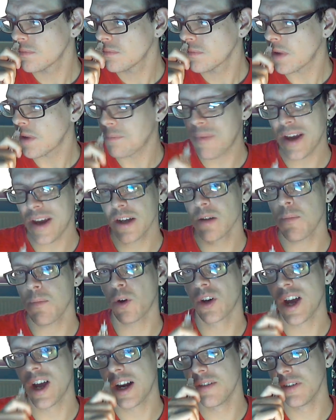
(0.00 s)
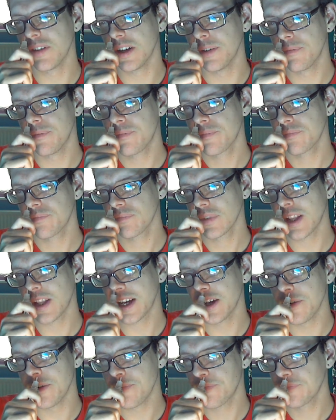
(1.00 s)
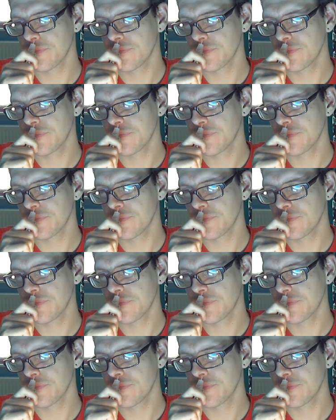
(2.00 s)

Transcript: I'm picking up on kind of a, like a,